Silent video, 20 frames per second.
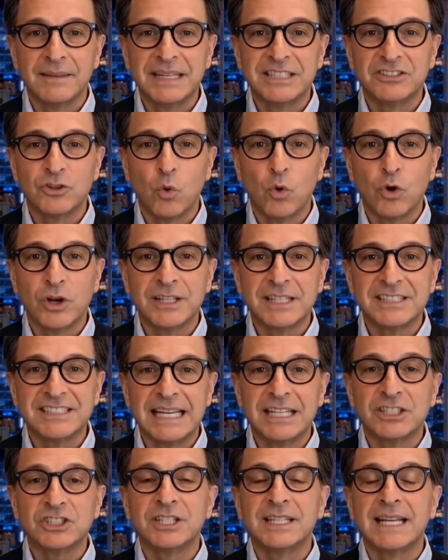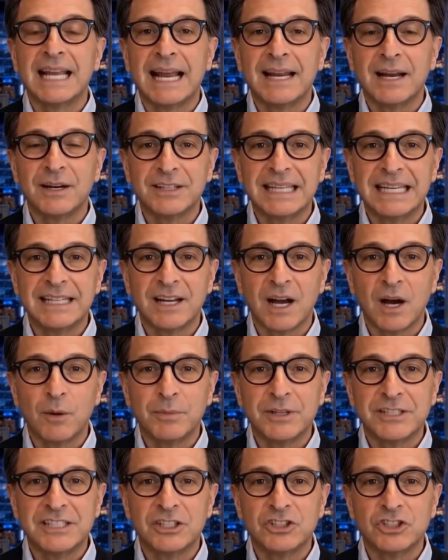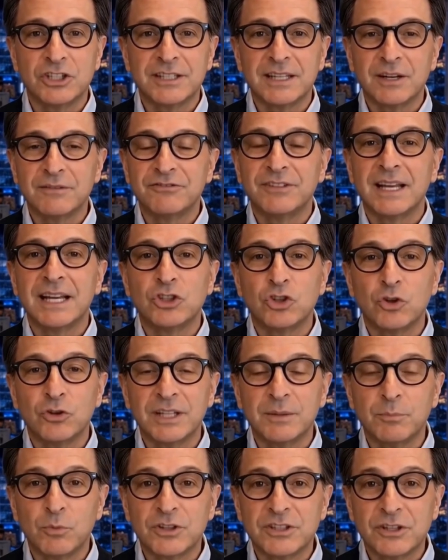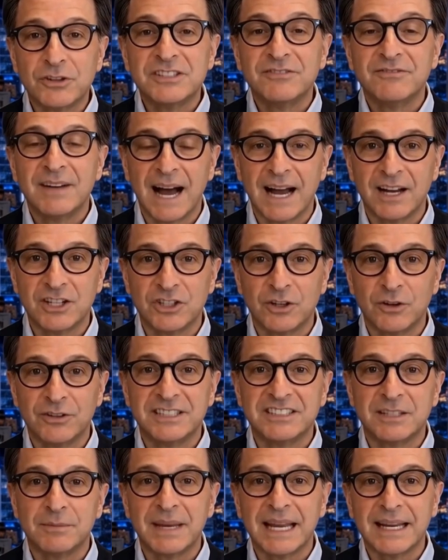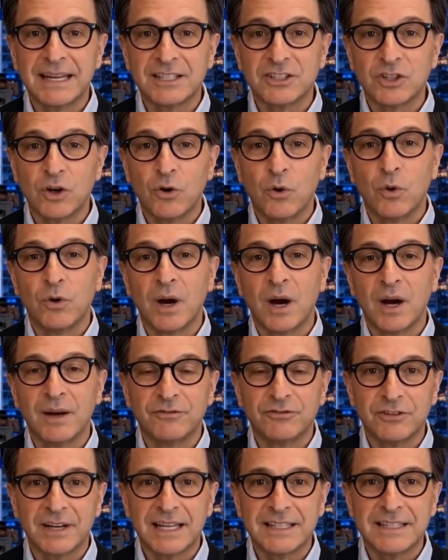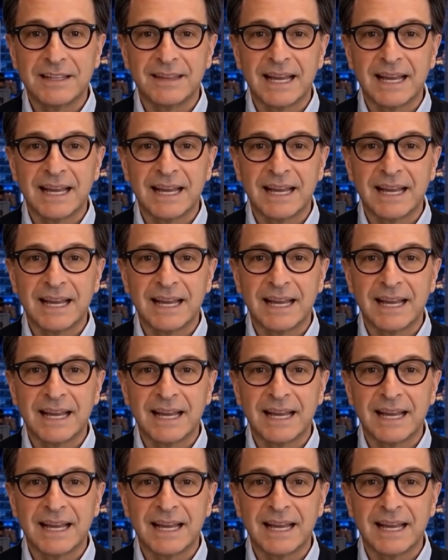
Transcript: This organization and elite competition eventually produce factionalism and internal conflict.